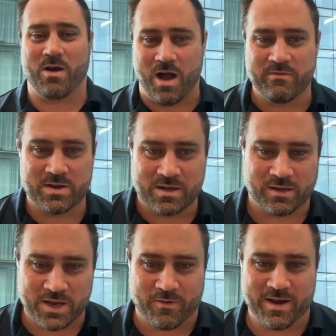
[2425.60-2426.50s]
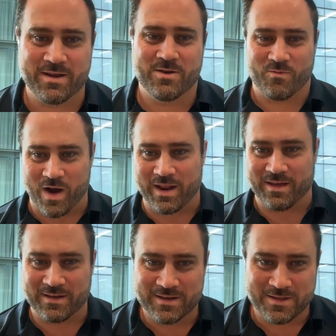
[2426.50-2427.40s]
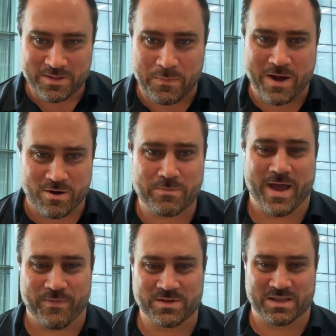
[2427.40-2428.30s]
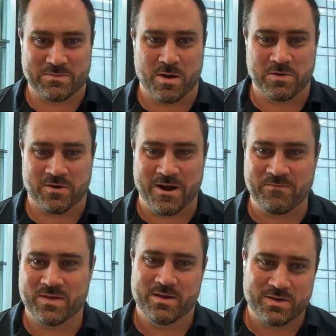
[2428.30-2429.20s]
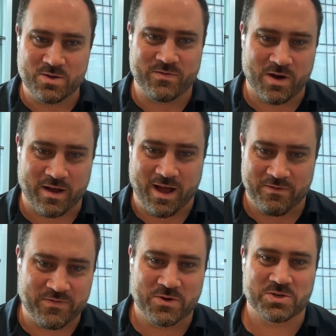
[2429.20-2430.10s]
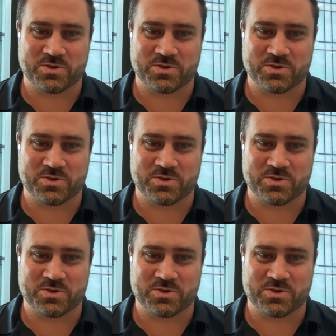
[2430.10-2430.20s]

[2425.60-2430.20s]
if you're Ivan Cleary running the Penrith Panthers at the moment, right? You've got a